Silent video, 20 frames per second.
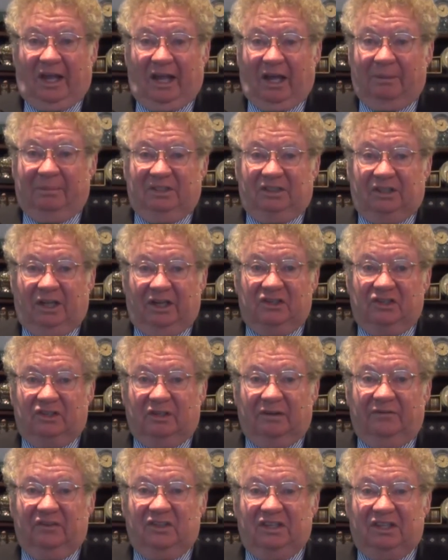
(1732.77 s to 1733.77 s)

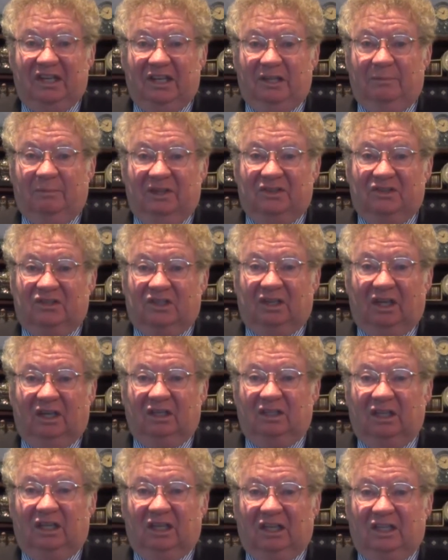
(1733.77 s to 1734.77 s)
habitation of demons and
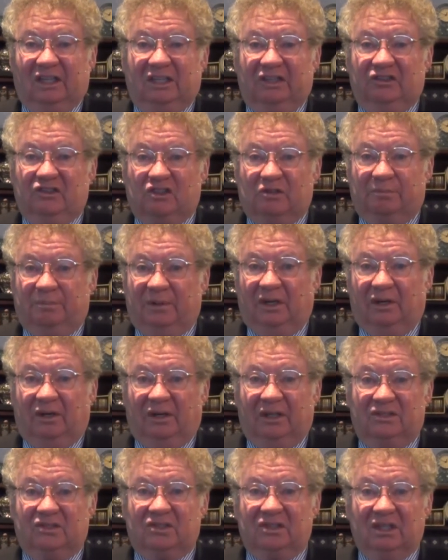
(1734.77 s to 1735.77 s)
unclean
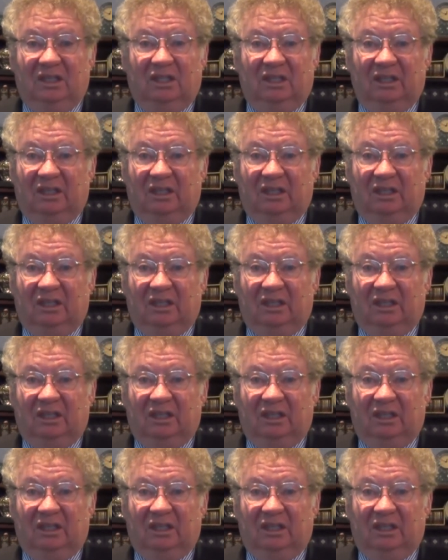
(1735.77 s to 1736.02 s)
spirits.